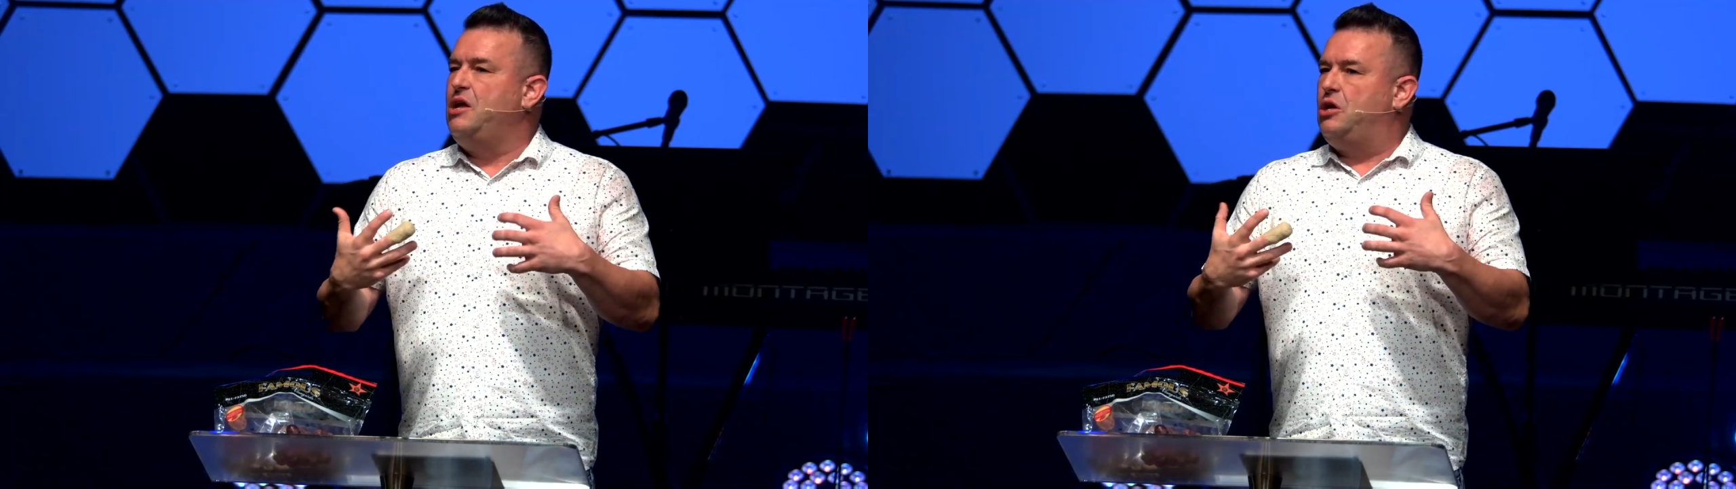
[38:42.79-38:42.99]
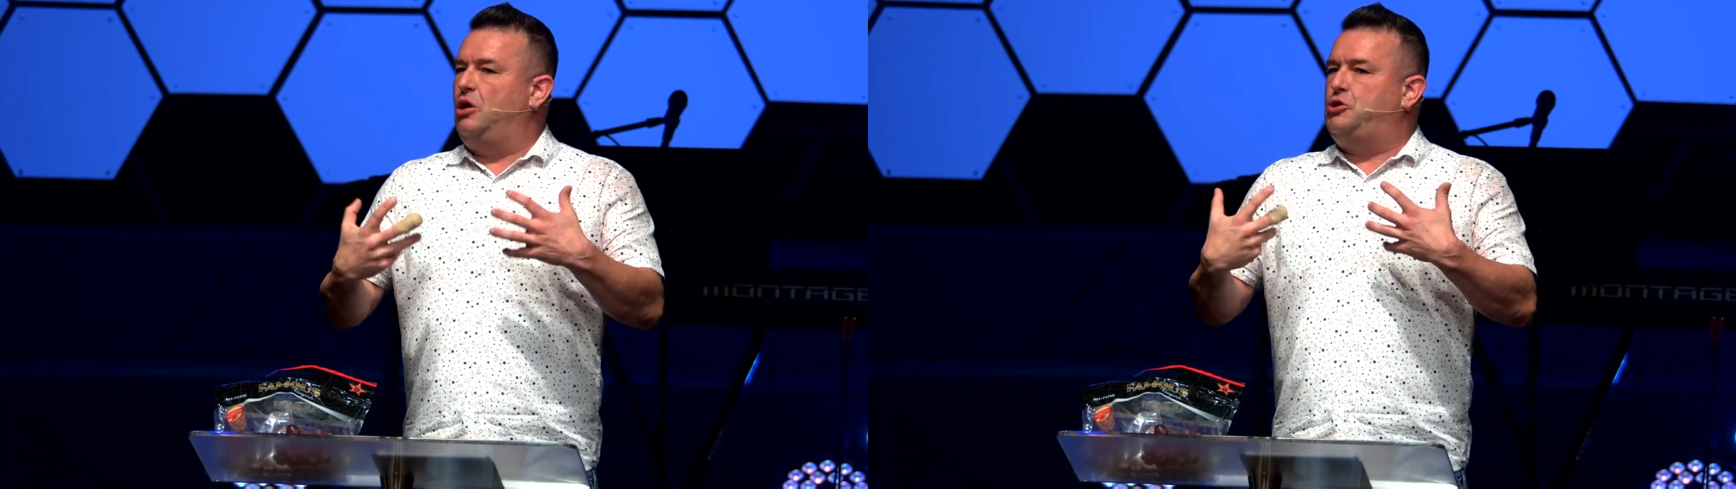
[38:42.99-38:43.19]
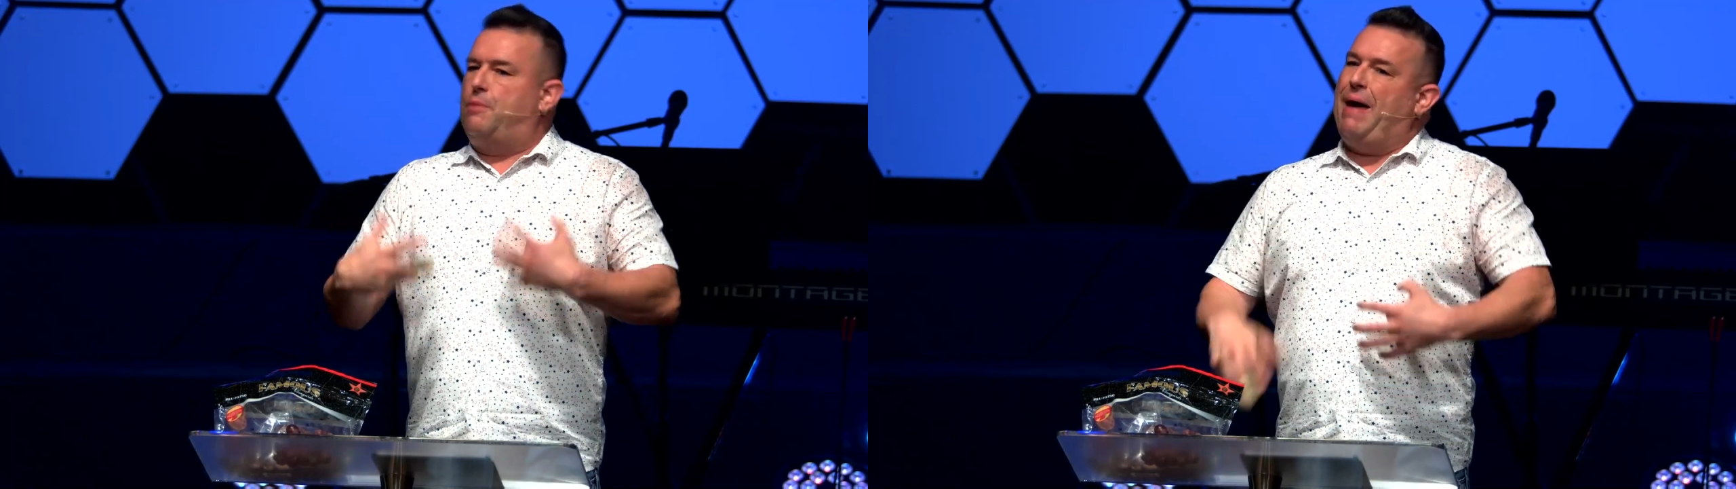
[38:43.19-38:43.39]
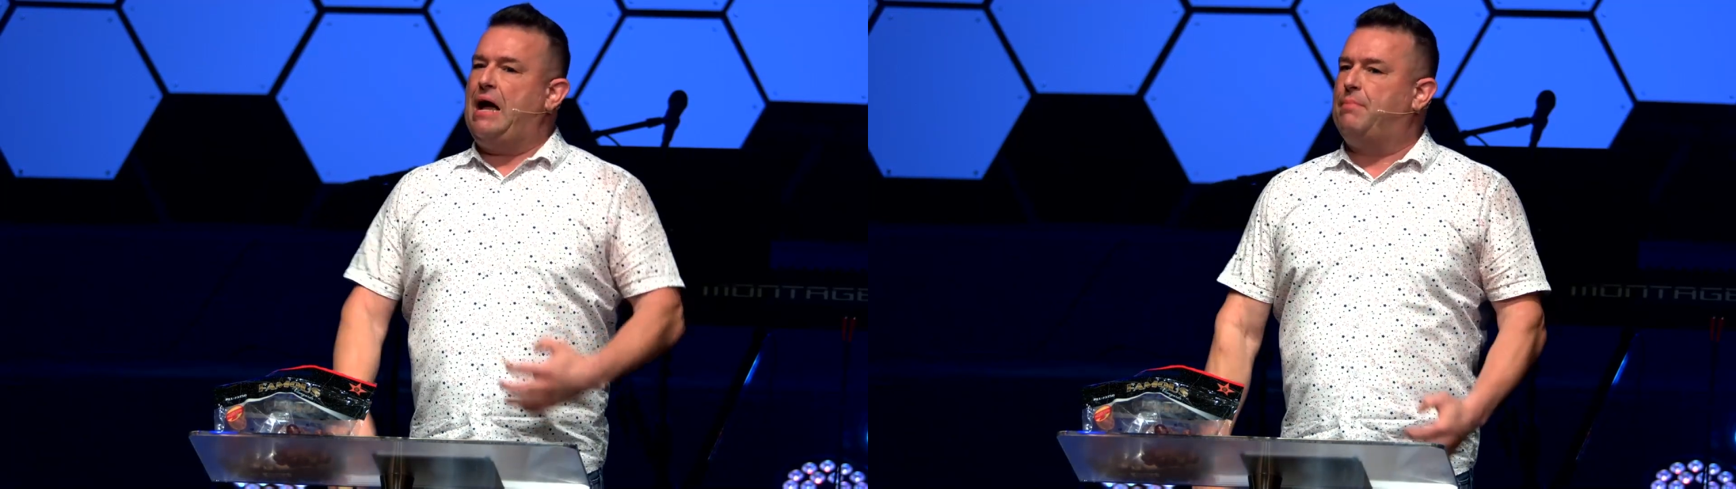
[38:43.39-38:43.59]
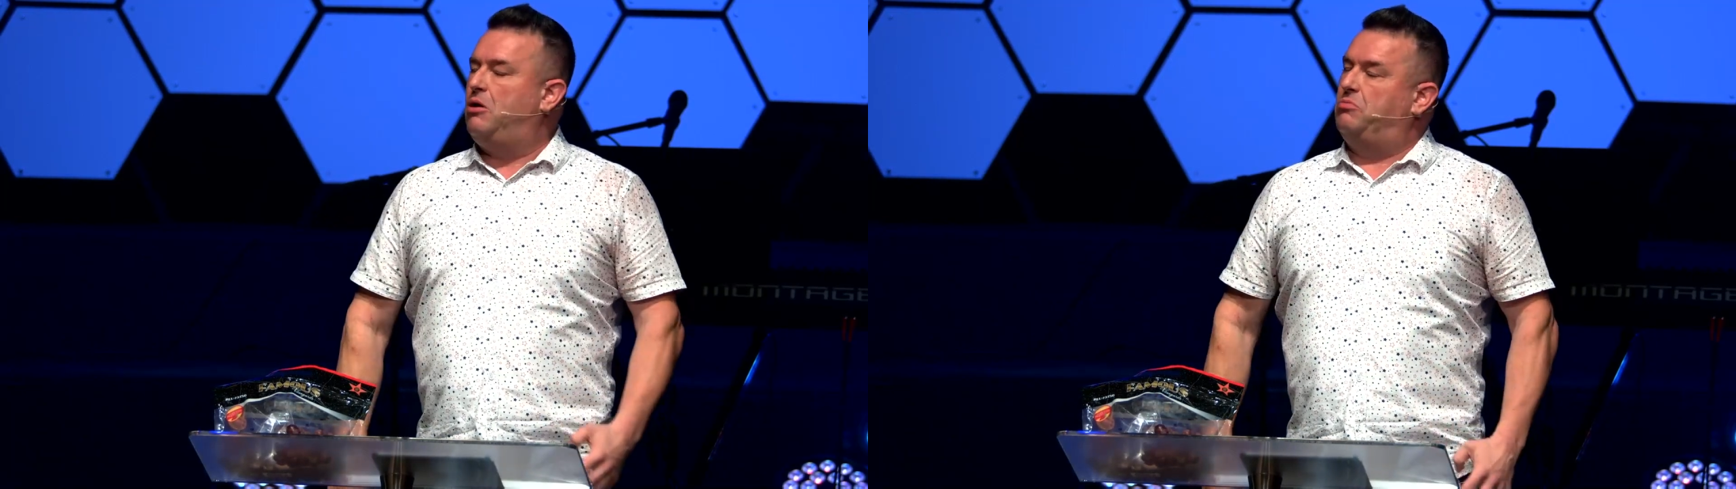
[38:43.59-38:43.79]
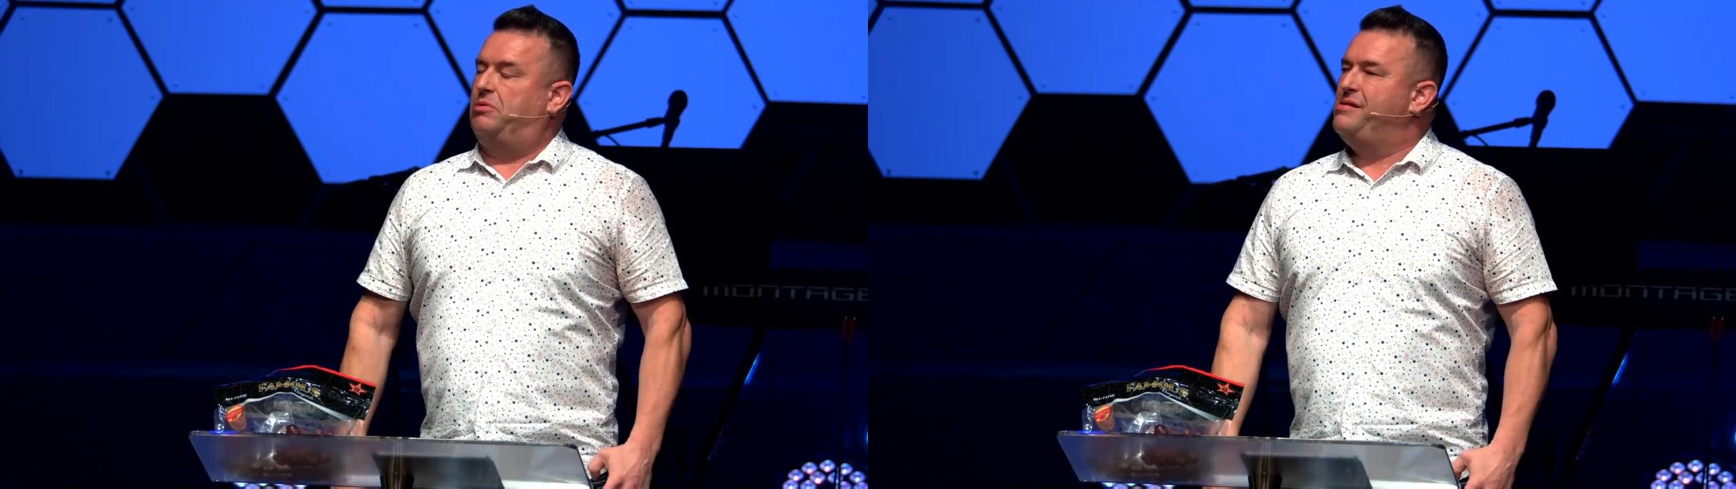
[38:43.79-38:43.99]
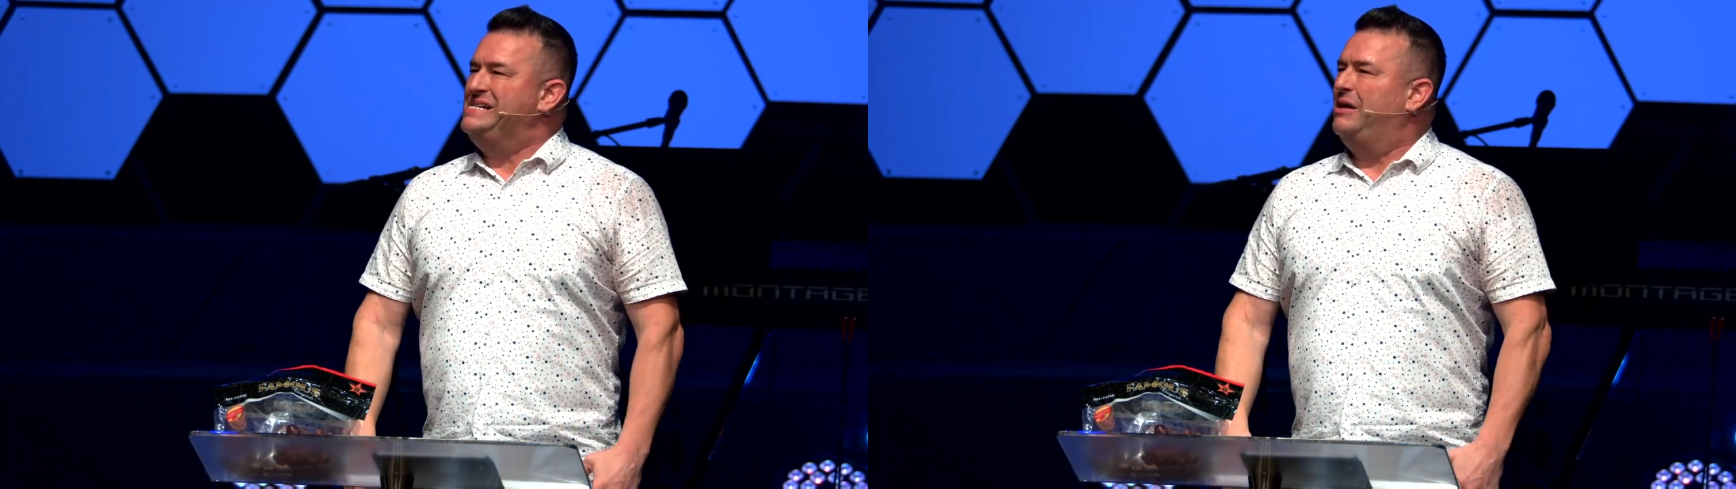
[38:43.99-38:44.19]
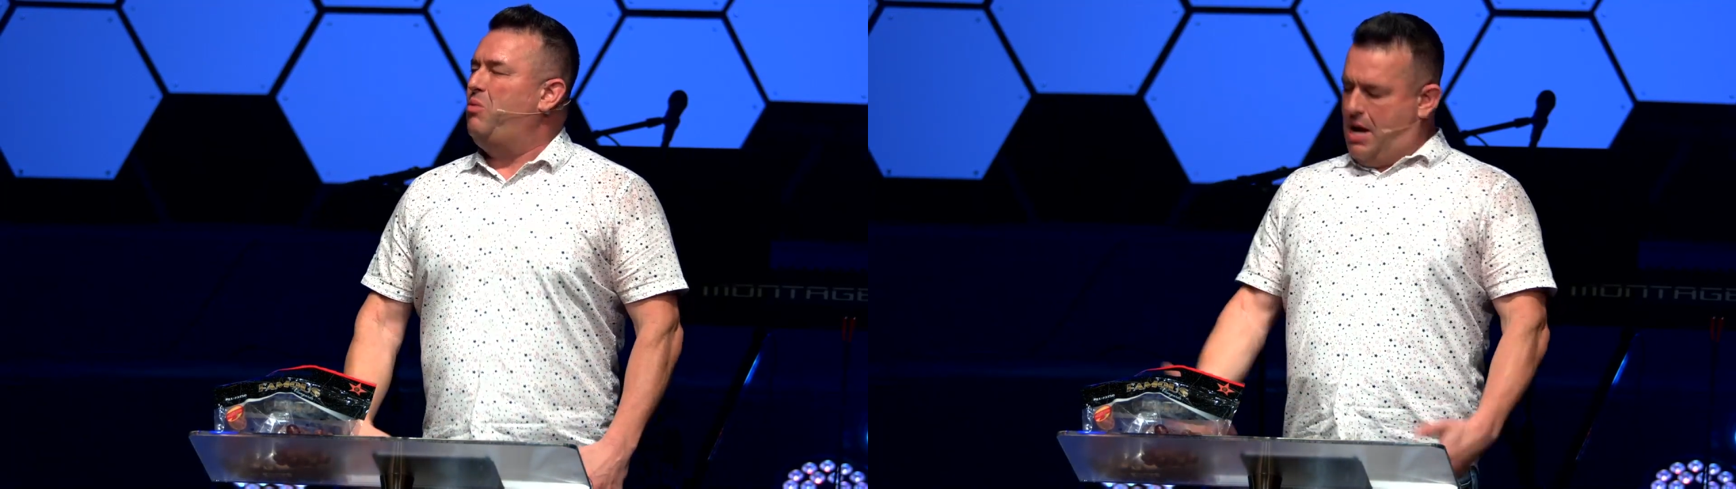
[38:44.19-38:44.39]
you lose your backbone.
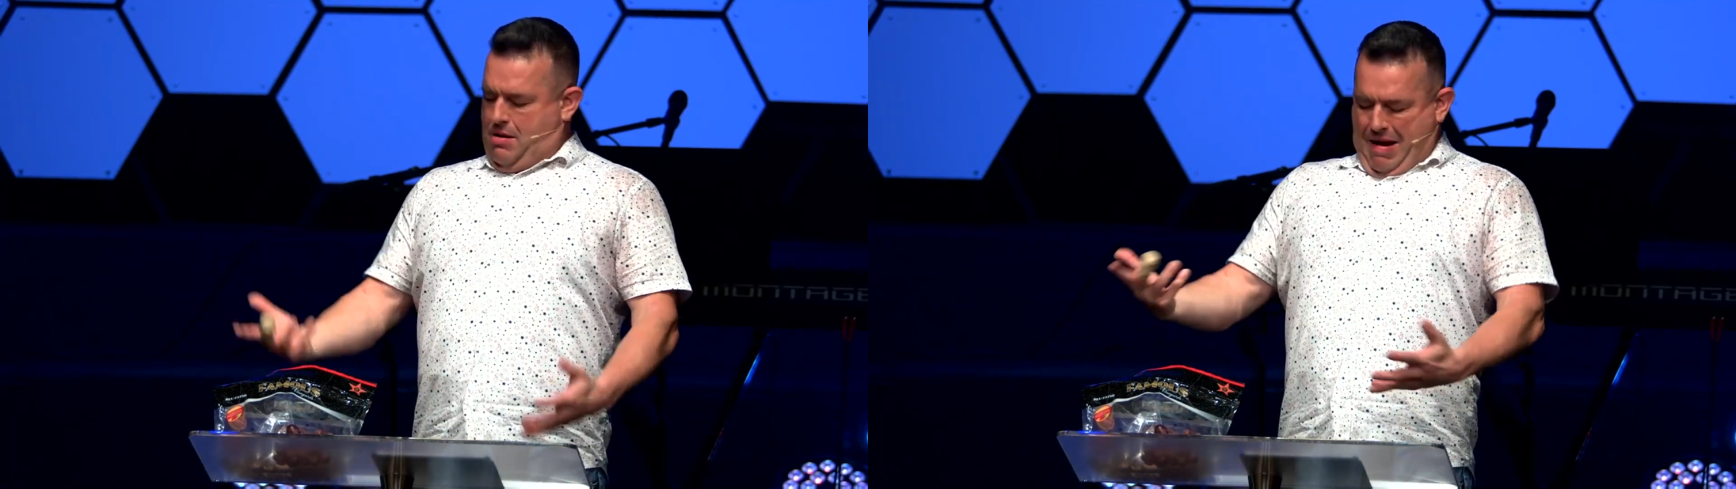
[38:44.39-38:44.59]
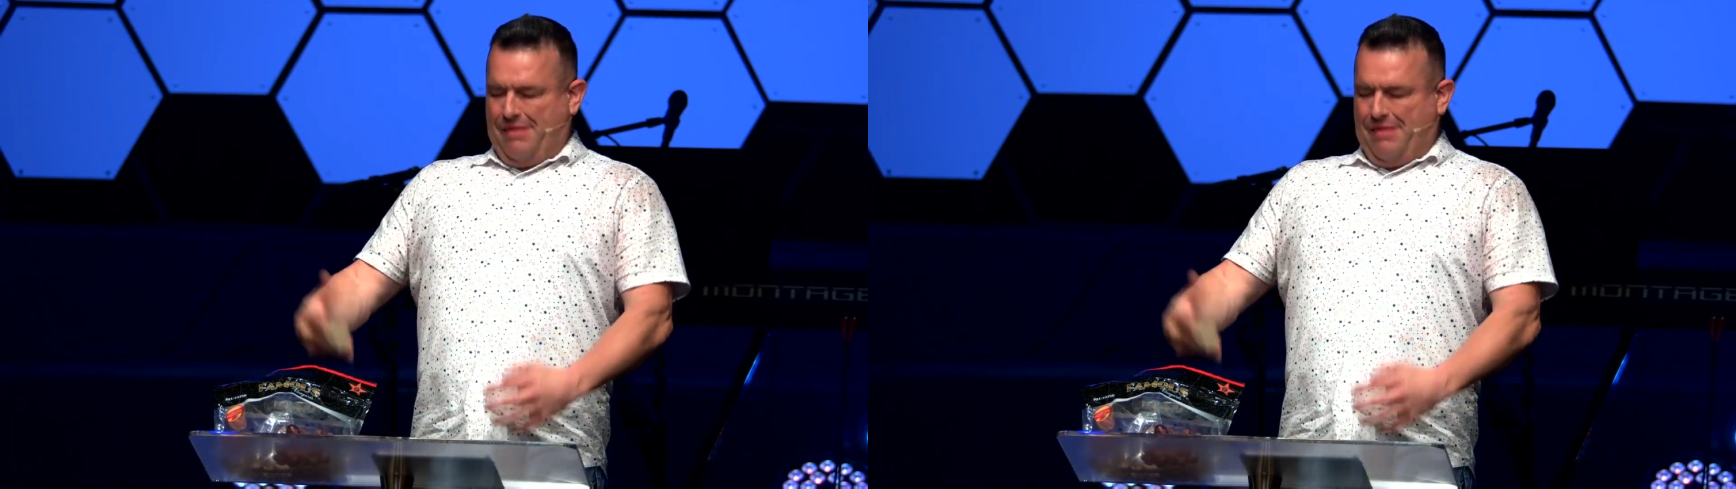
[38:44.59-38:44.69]
What?